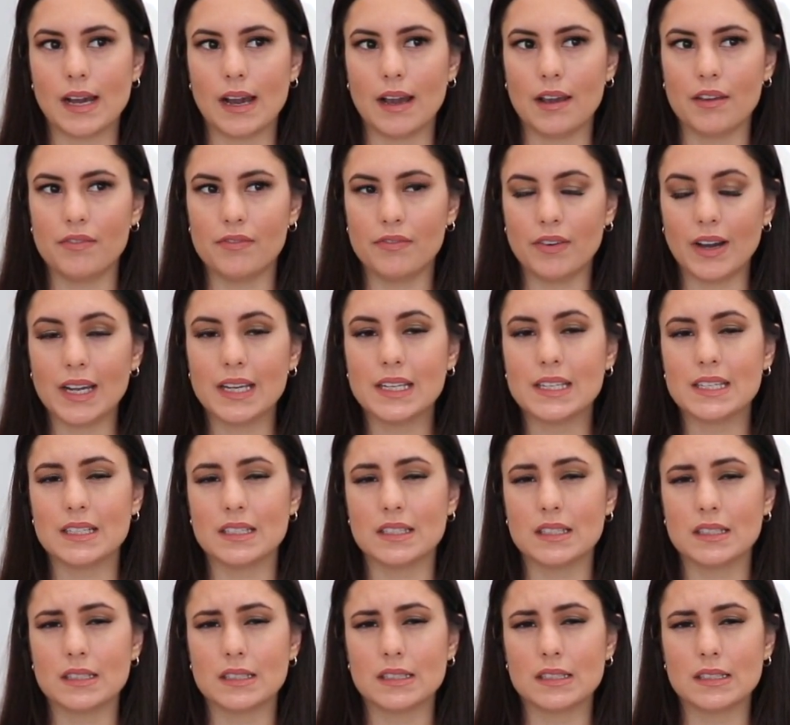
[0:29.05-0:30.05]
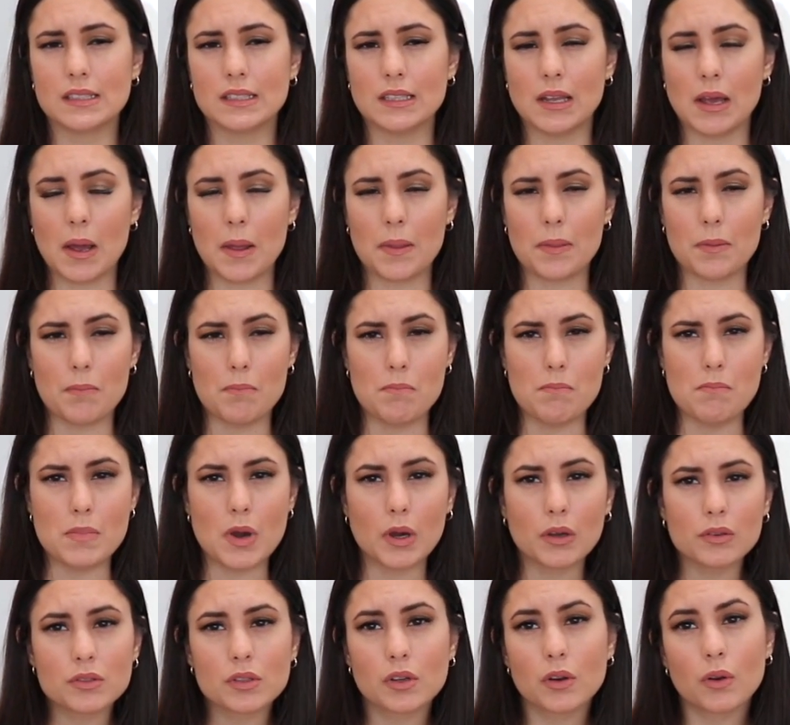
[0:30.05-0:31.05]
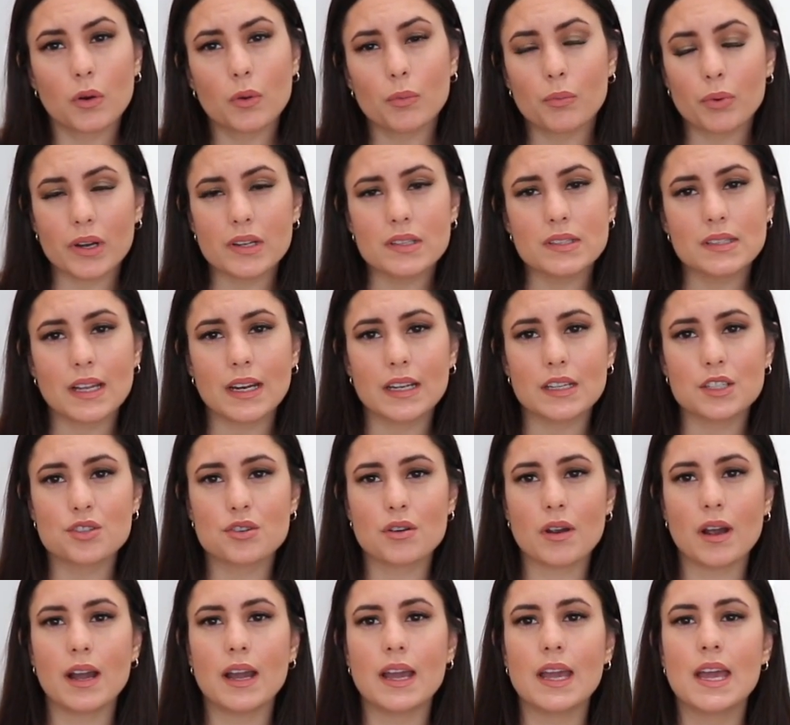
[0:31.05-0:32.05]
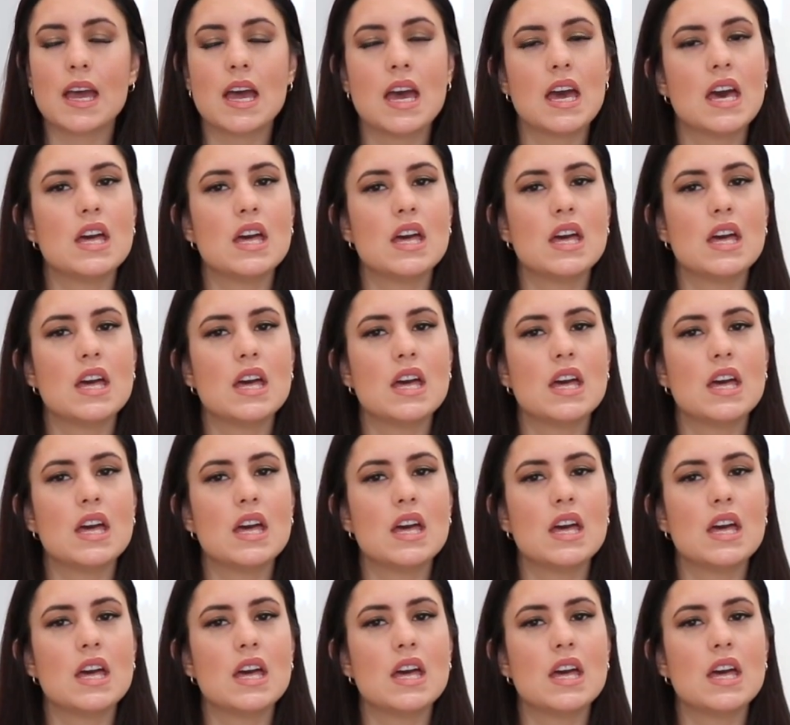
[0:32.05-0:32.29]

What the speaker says: I find most cornbreads that I try,